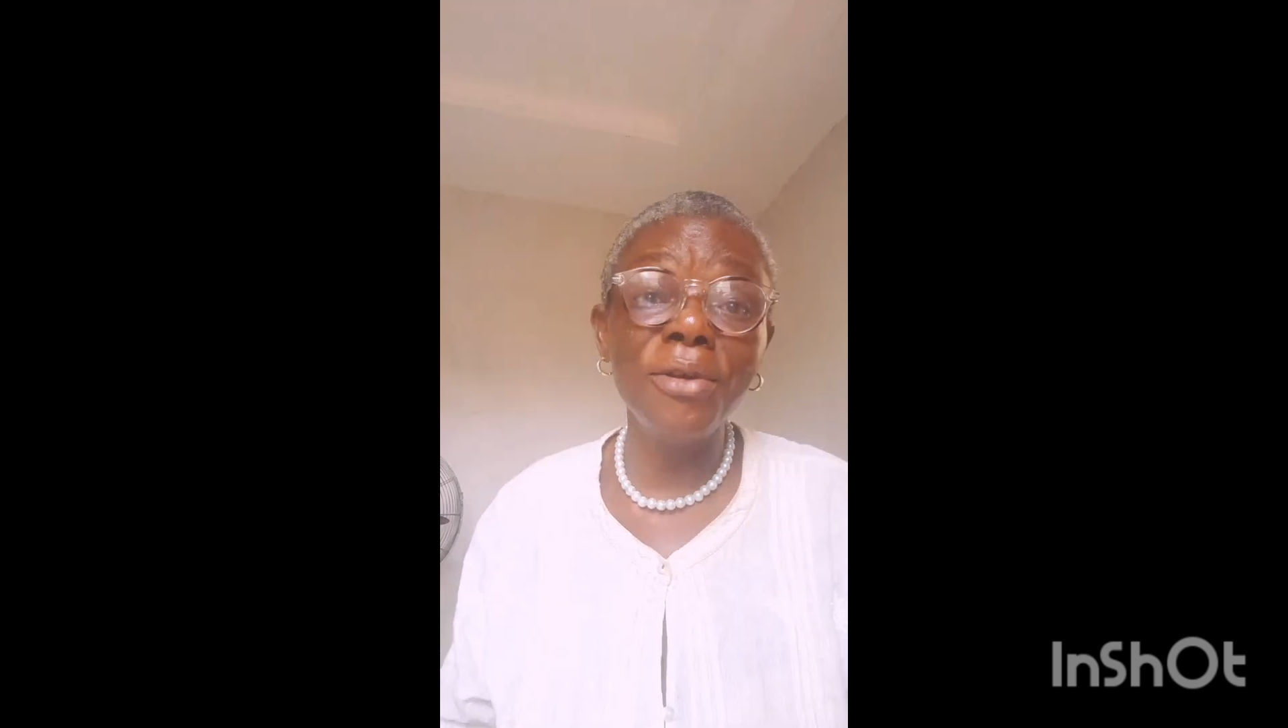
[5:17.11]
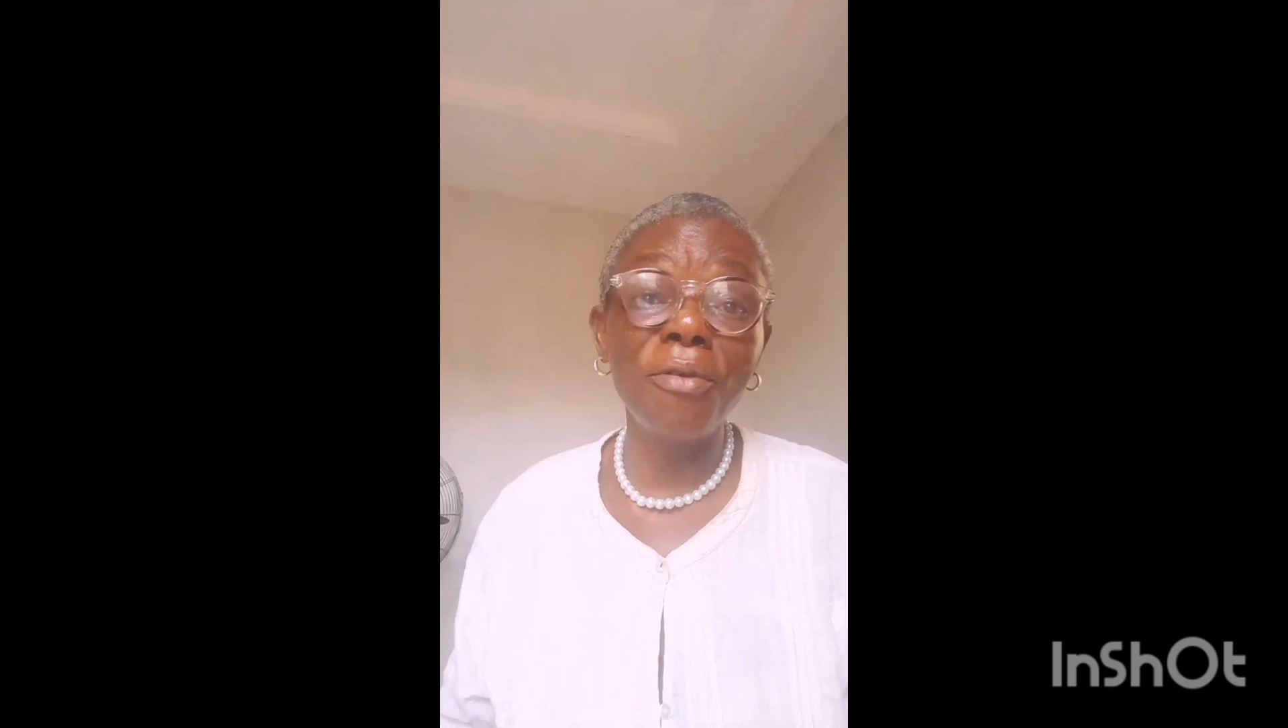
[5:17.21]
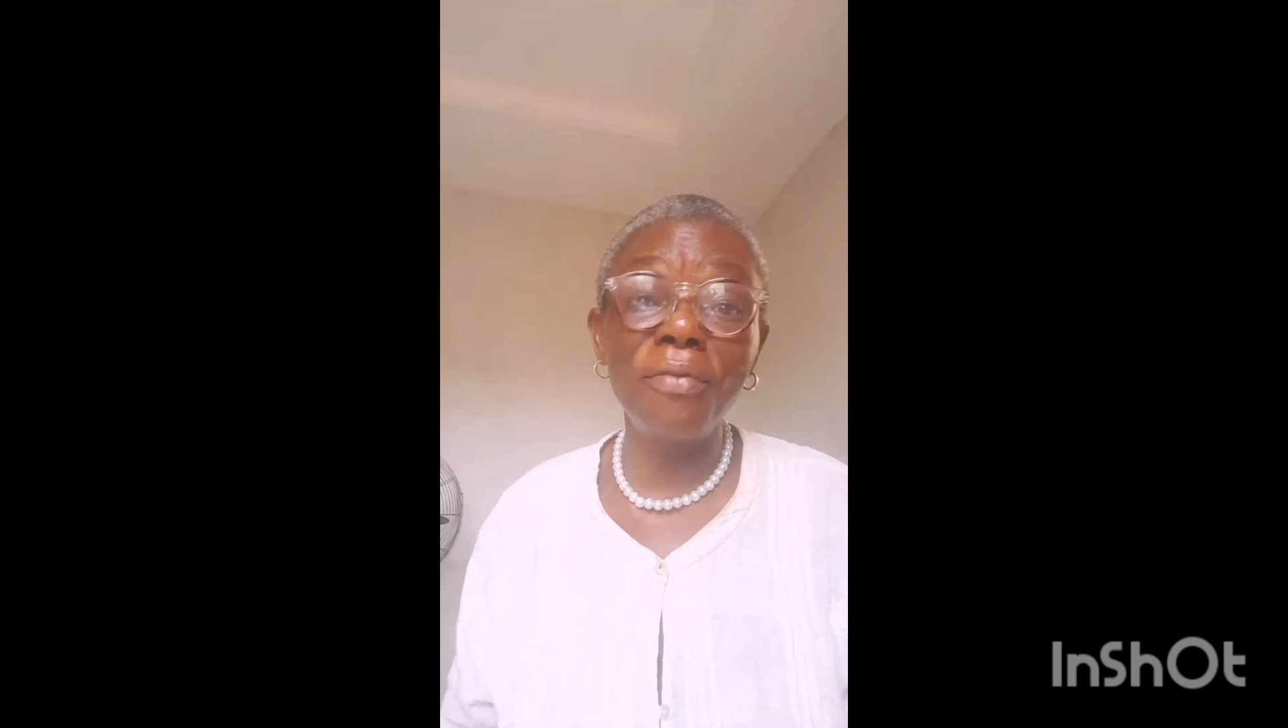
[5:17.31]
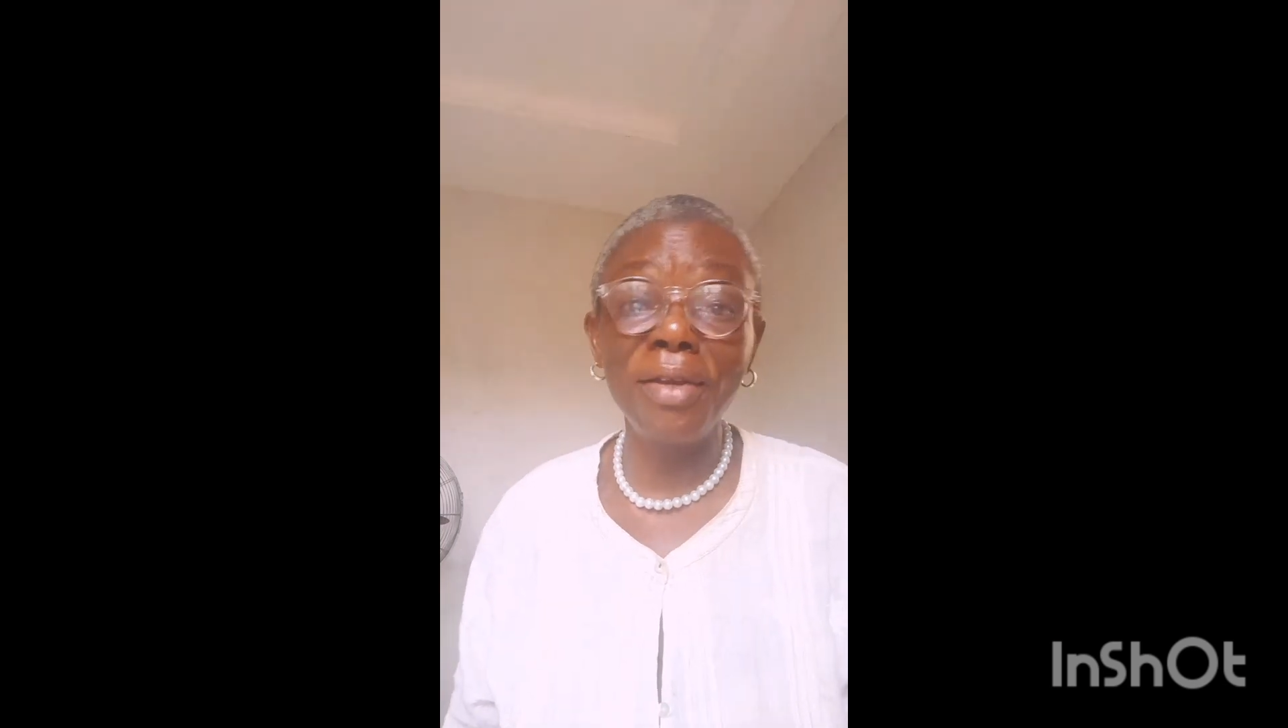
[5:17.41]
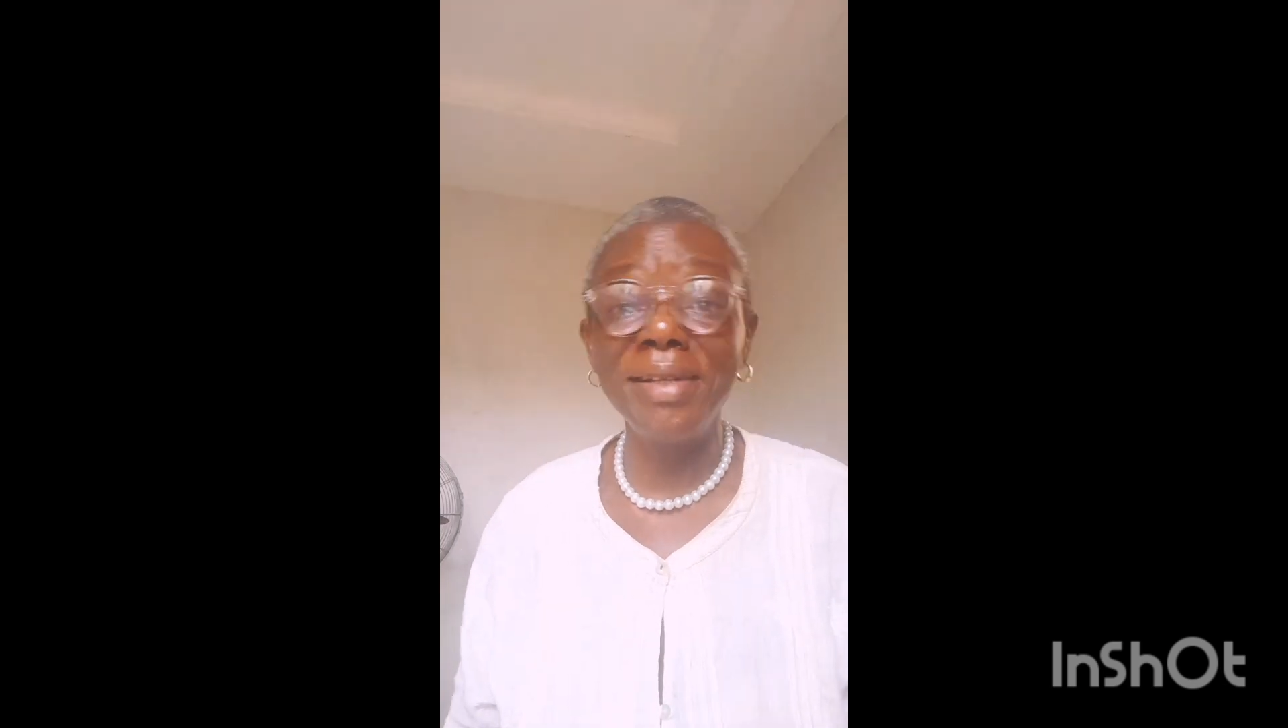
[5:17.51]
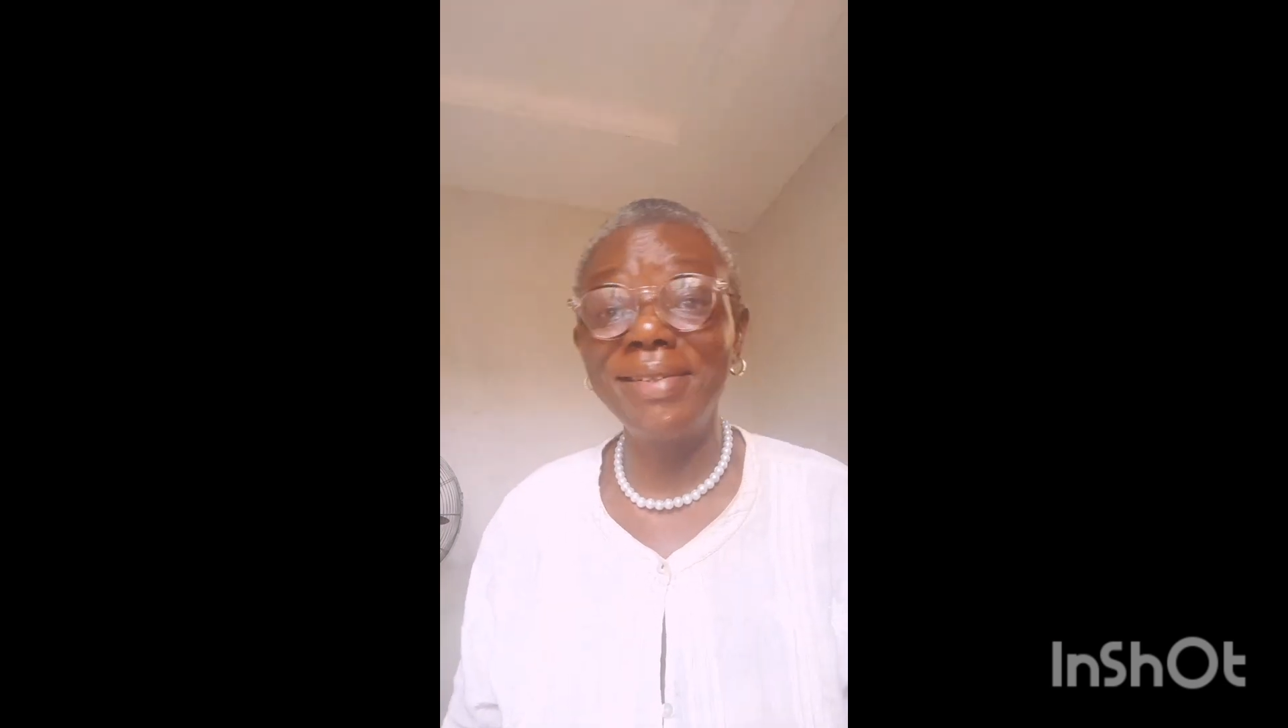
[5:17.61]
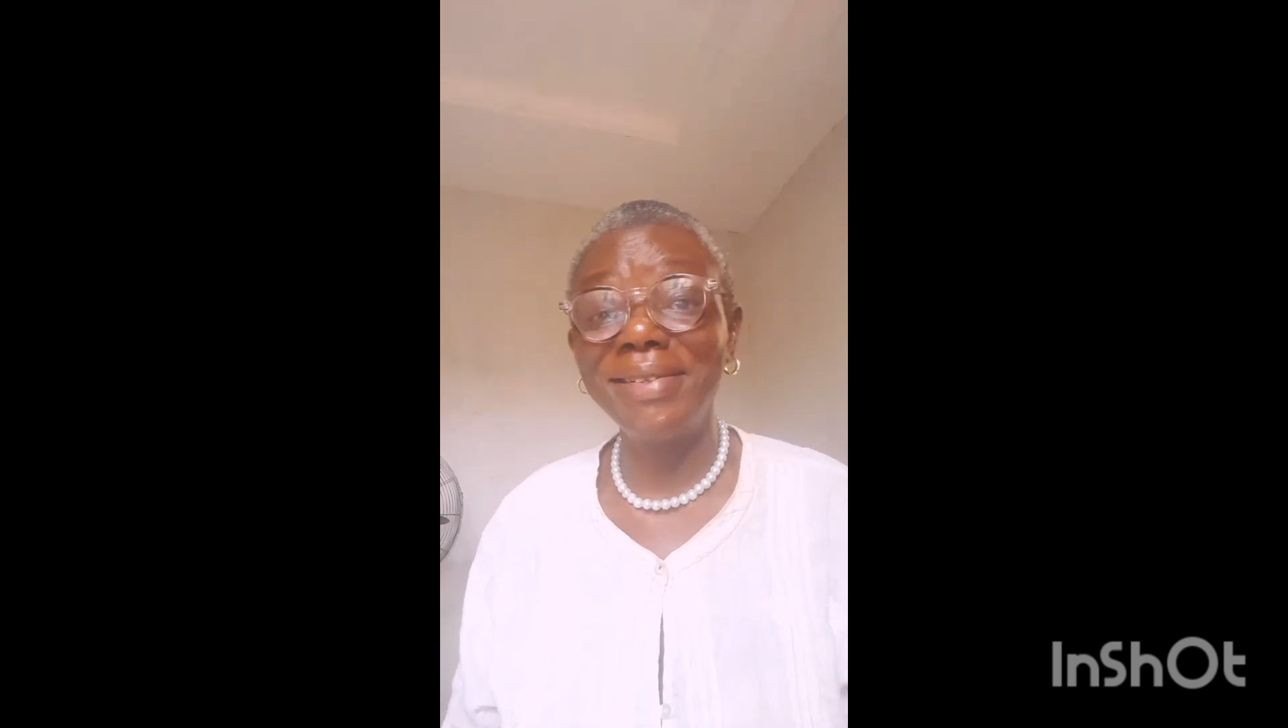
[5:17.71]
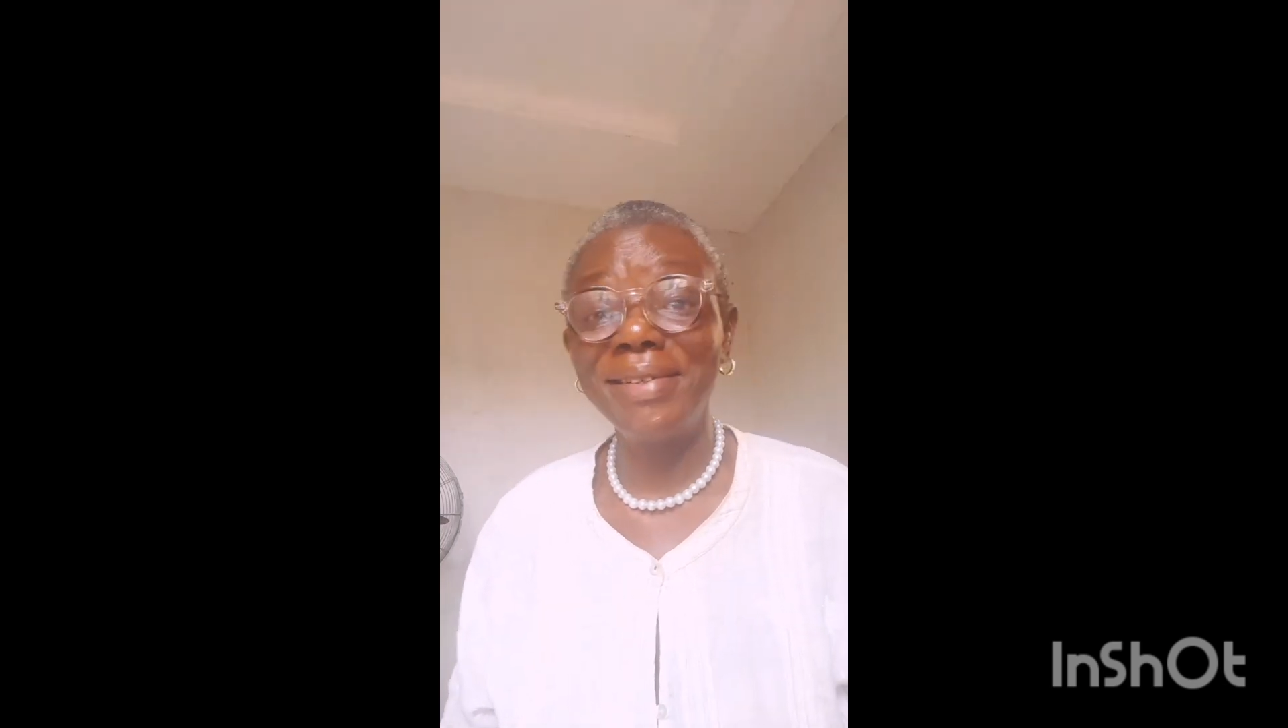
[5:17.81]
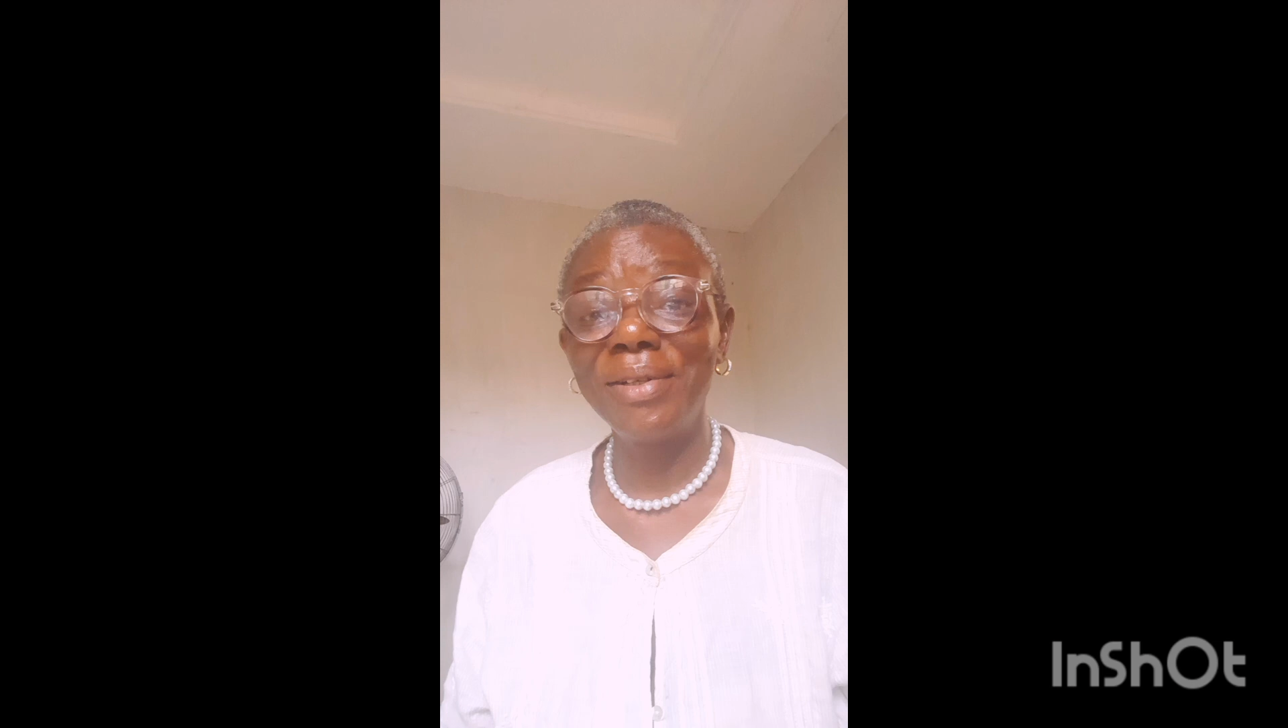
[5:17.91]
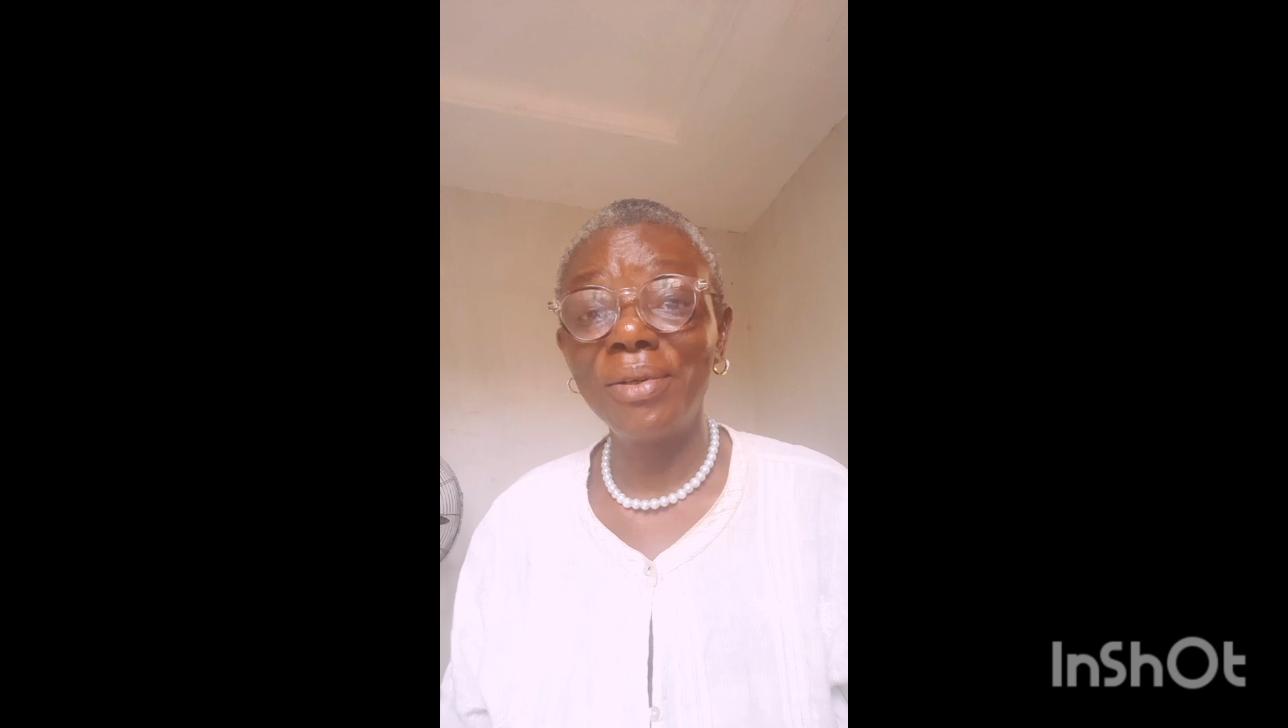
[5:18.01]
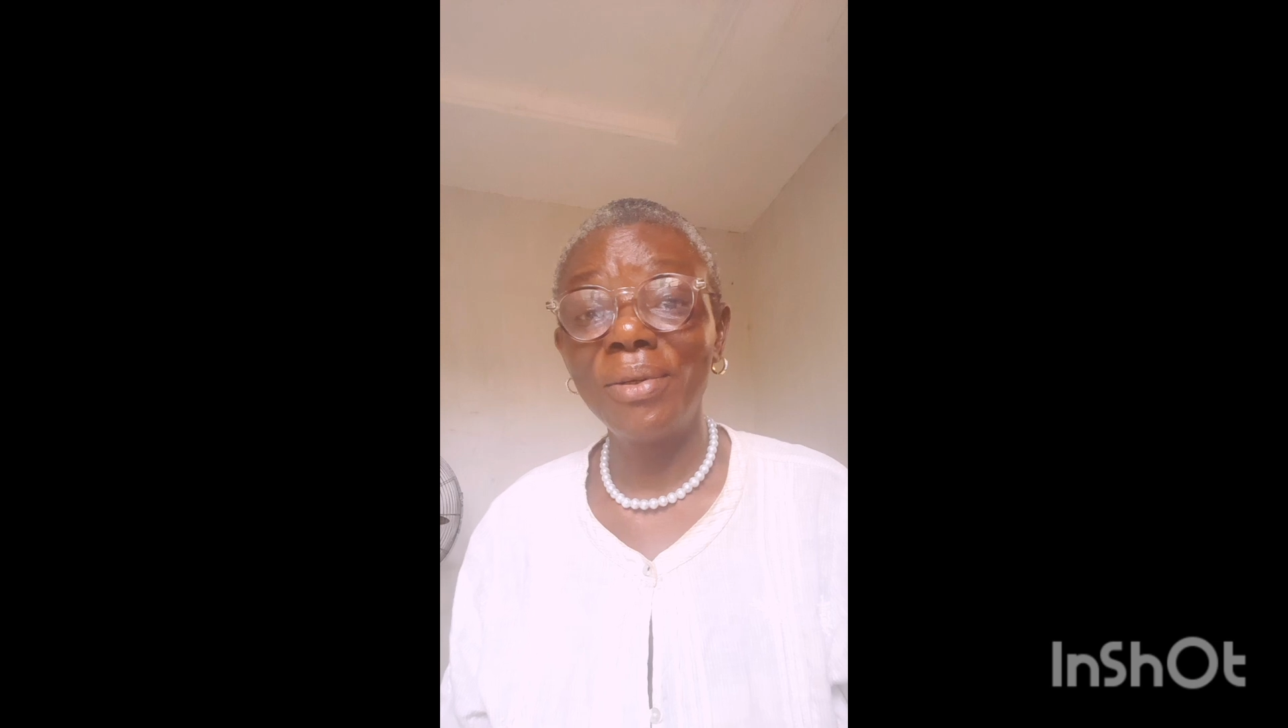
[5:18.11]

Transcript: your feet